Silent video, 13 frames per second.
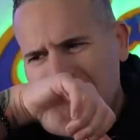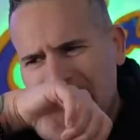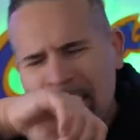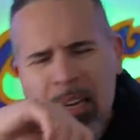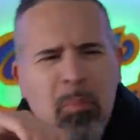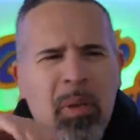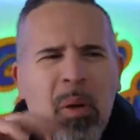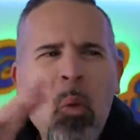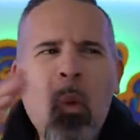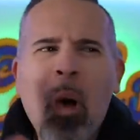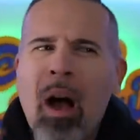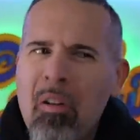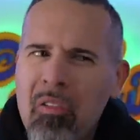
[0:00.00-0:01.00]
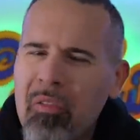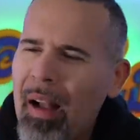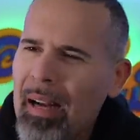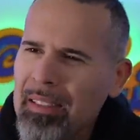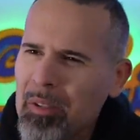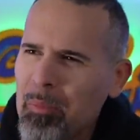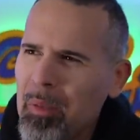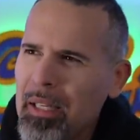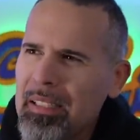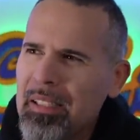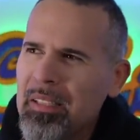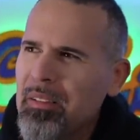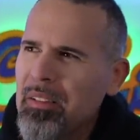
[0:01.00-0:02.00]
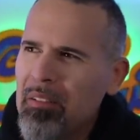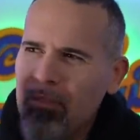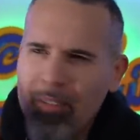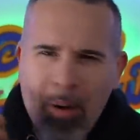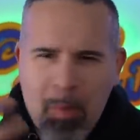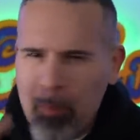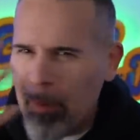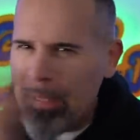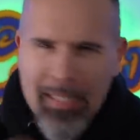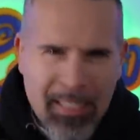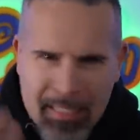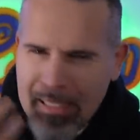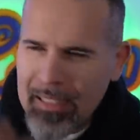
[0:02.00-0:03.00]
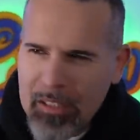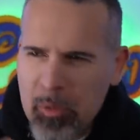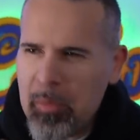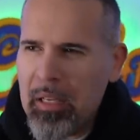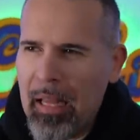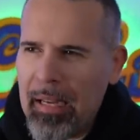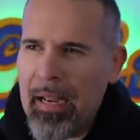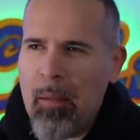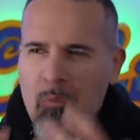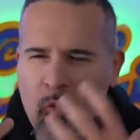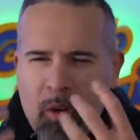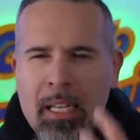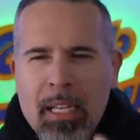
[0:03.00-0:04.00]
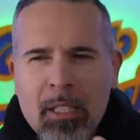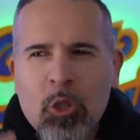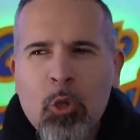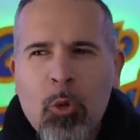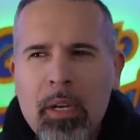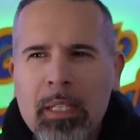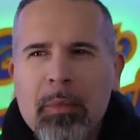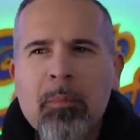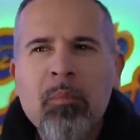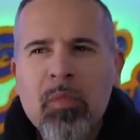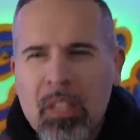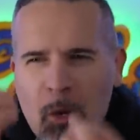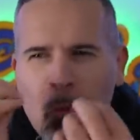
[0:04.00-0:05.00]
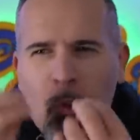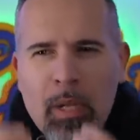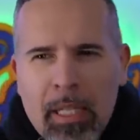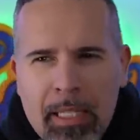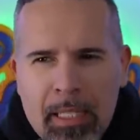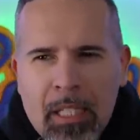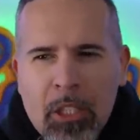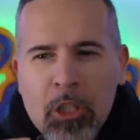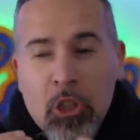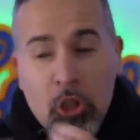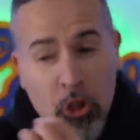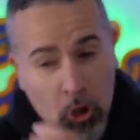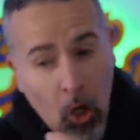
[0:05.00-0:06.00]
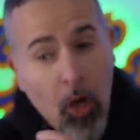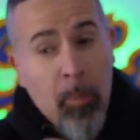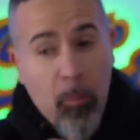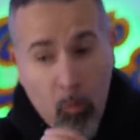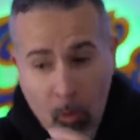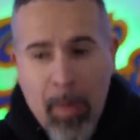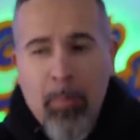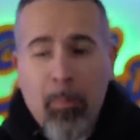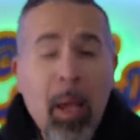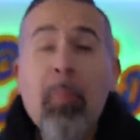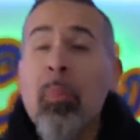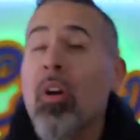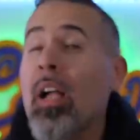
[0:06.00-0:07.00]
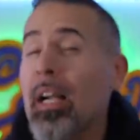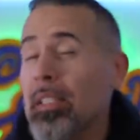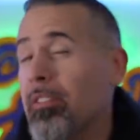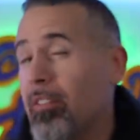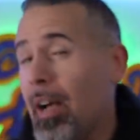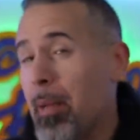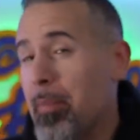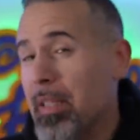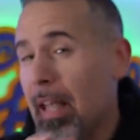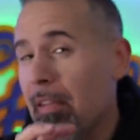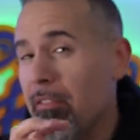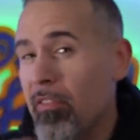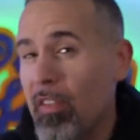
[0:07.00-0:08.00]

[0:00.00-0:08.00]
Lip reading: It's not a big wow factor, but it's very pleasing to me. Like, I'm really enjoying the really sharp red pepper kind of vibe and that